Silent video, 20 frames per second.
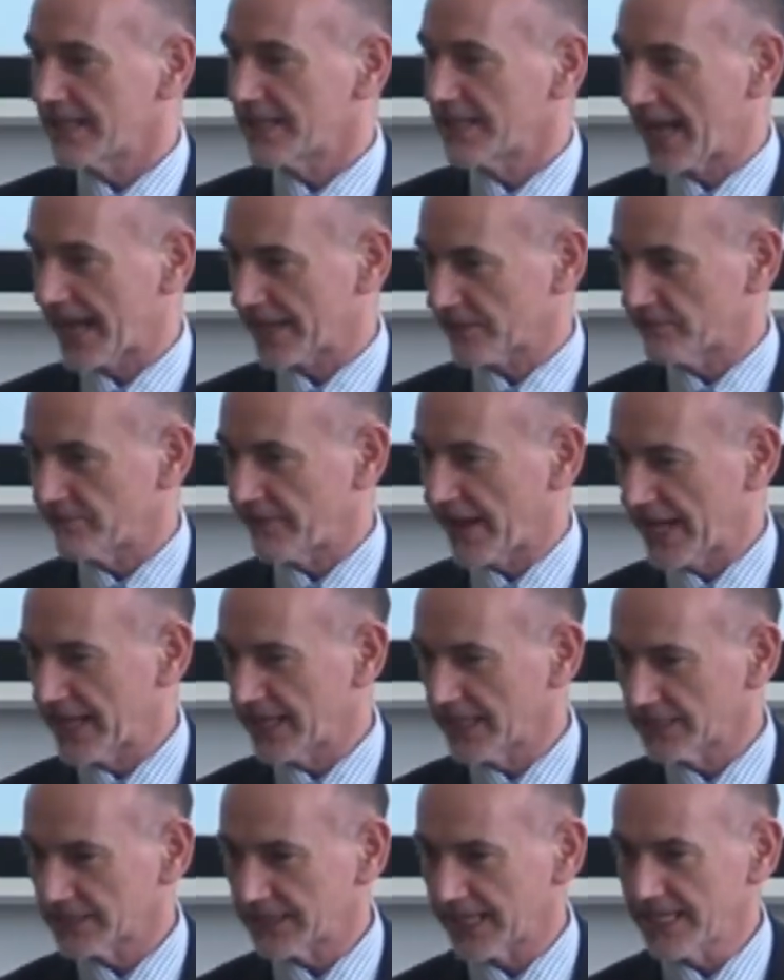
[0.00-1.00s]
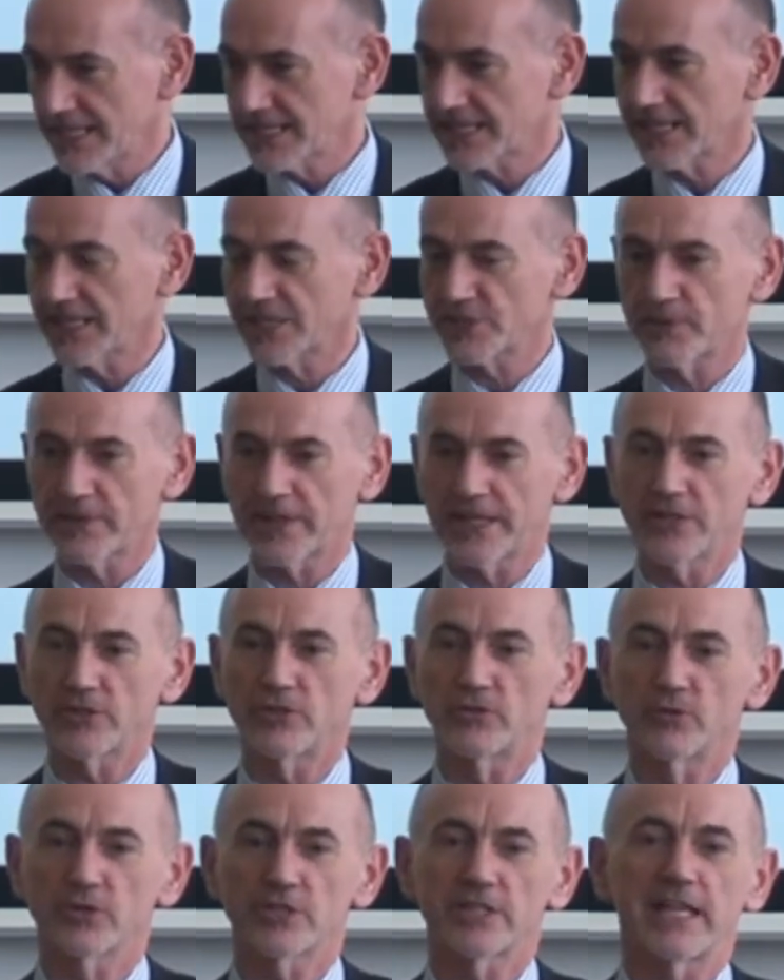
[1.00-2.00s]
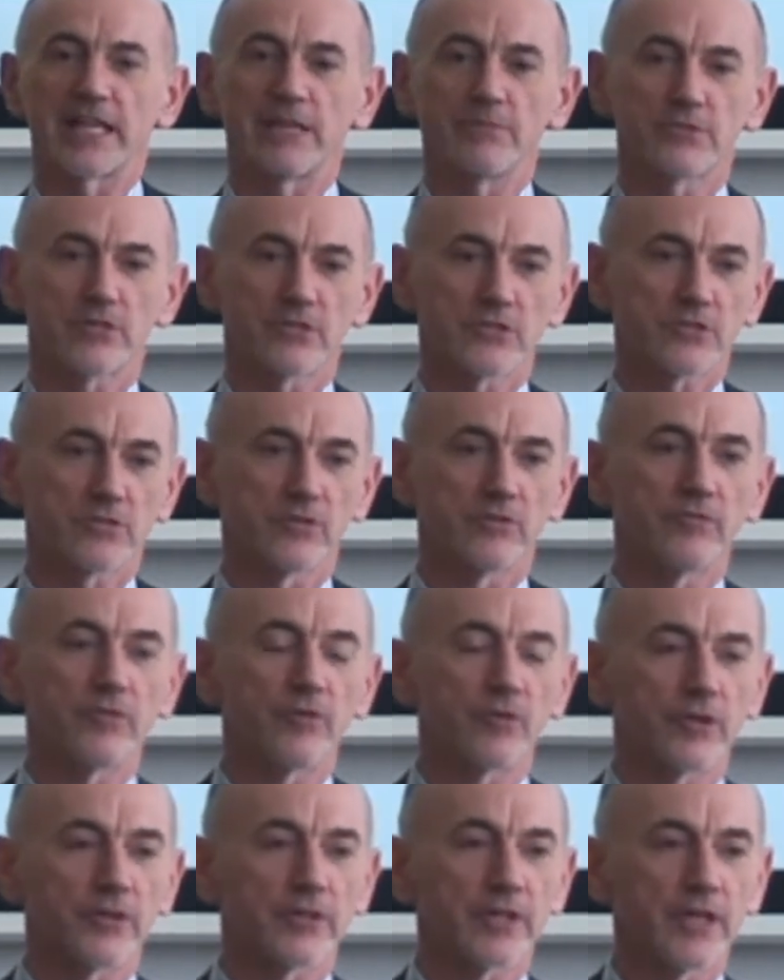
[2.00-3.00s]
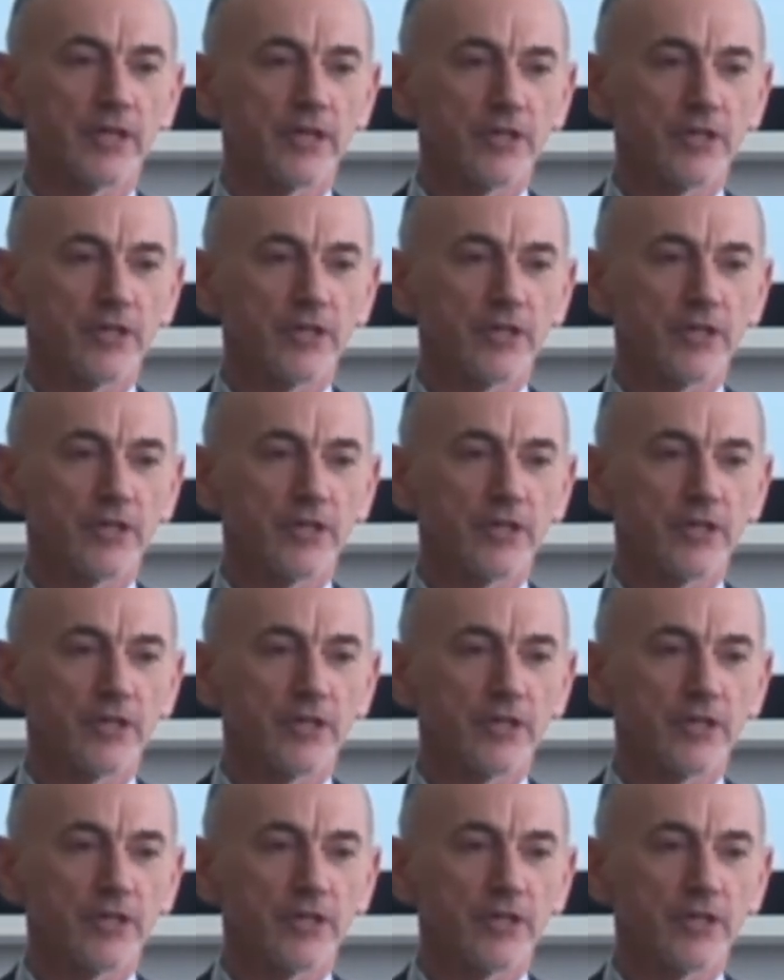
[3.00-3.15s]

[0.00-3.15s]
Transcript: lack of ILT skills within course teams and so forth.